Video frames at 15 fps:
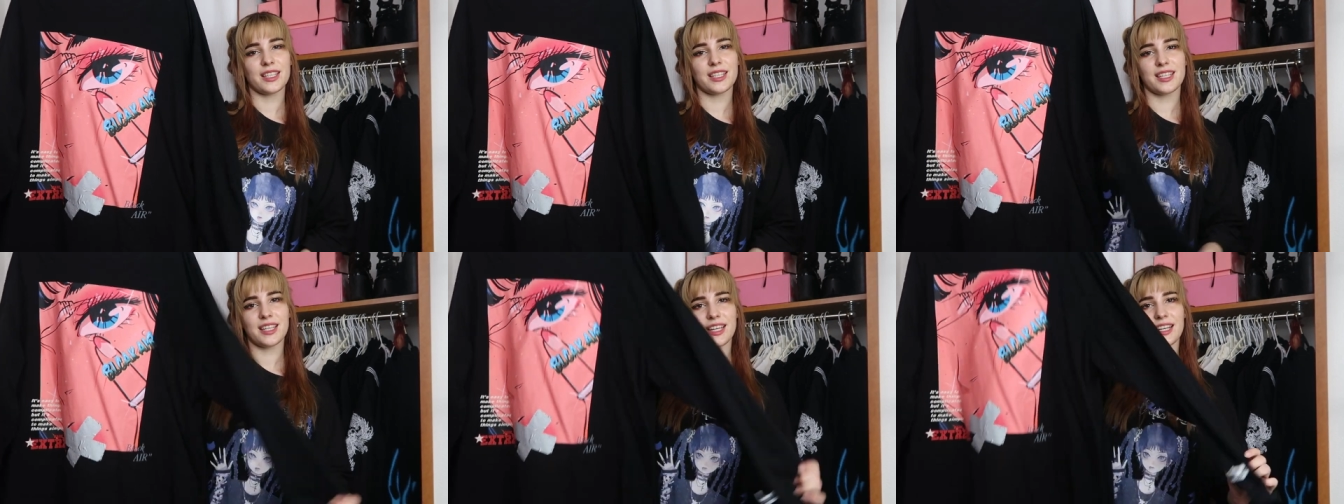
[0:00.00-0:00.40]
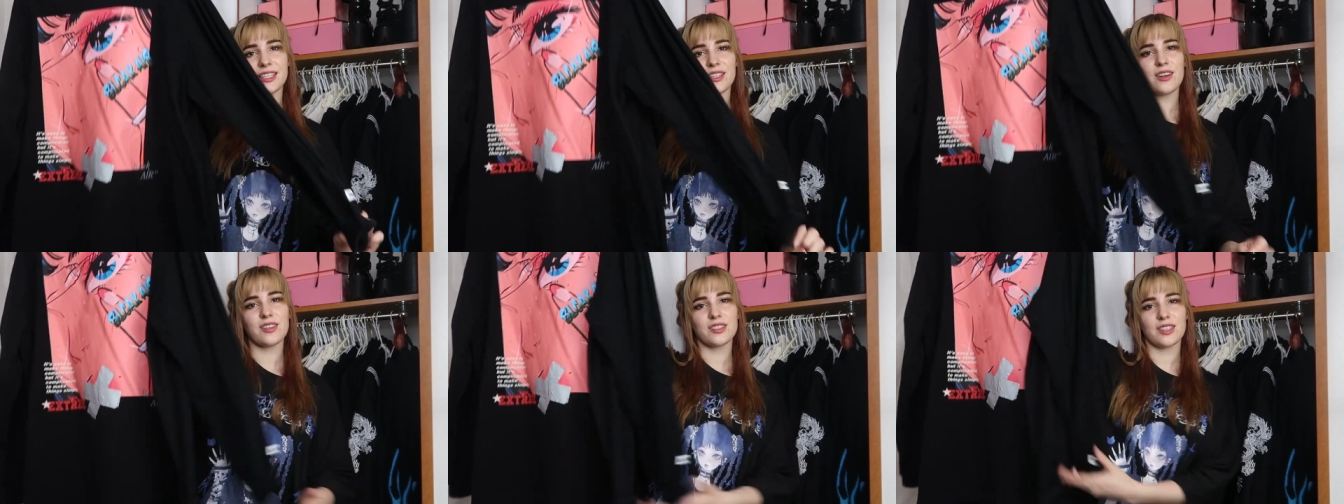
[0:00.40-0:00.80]

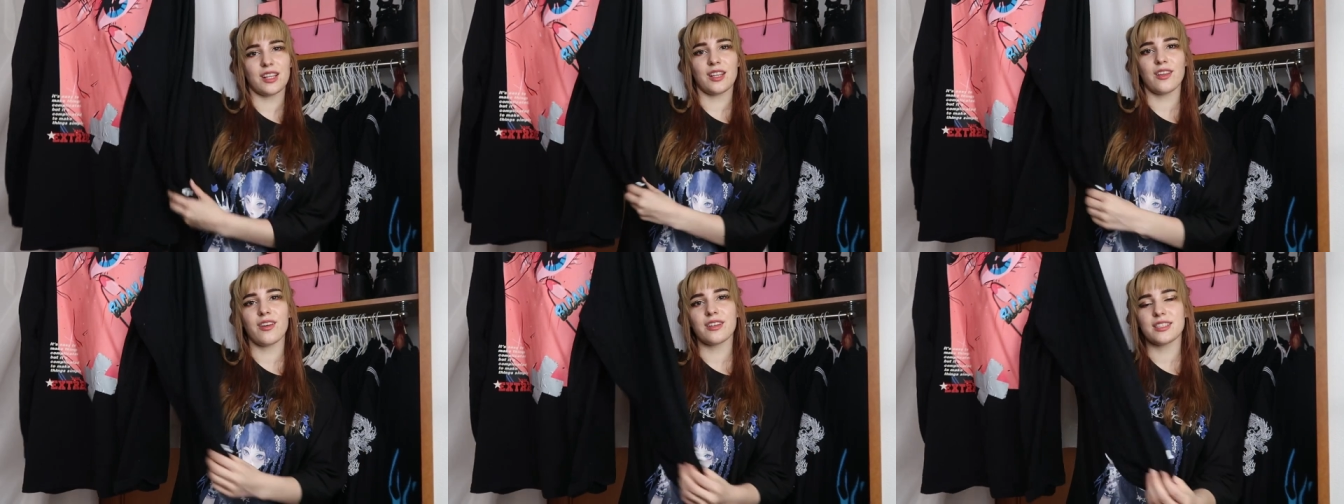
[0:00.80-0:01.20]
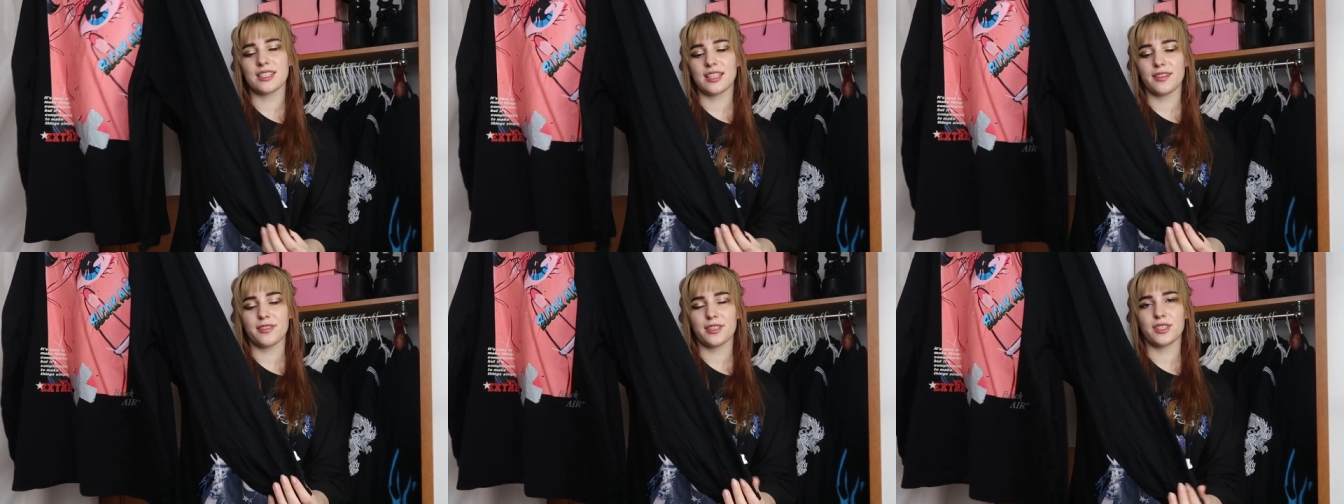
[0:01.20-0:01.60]
It's also a long
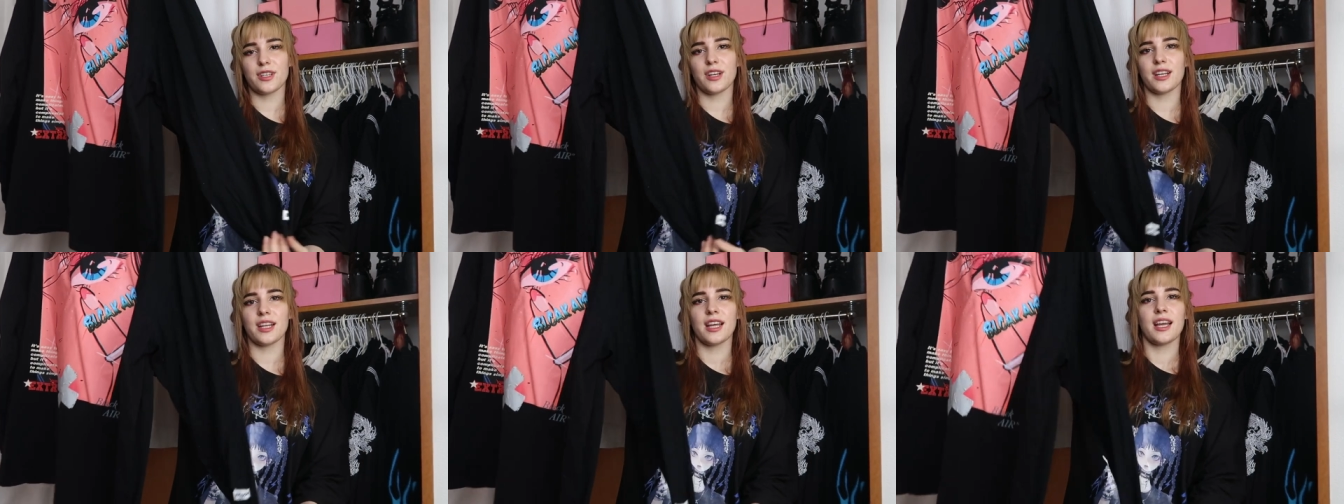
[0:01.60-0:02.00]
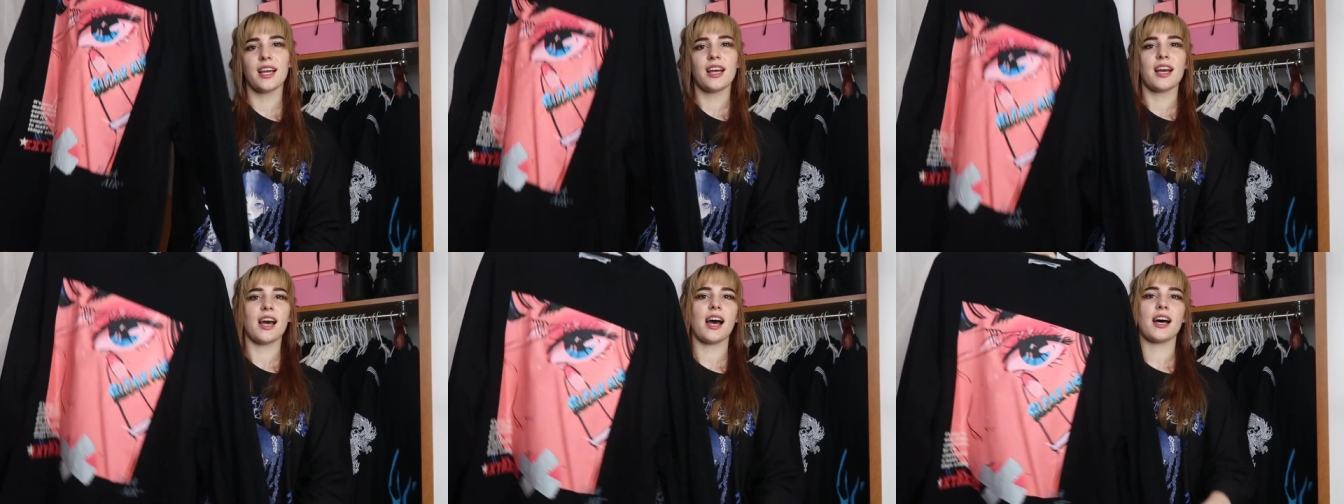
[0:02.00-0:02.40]
sleeve shirt,
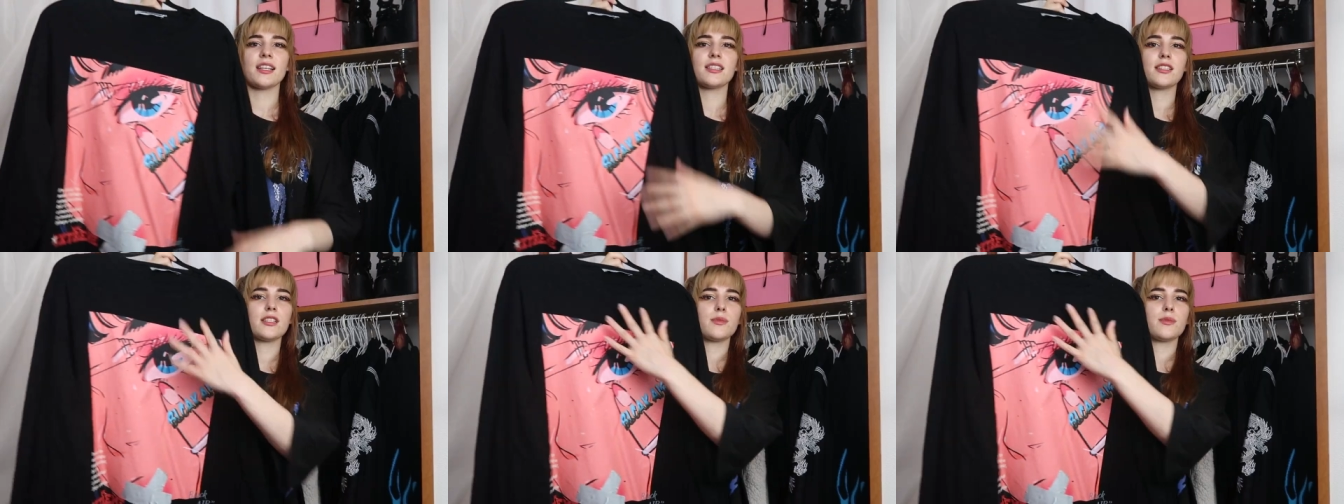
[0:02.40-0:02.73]
has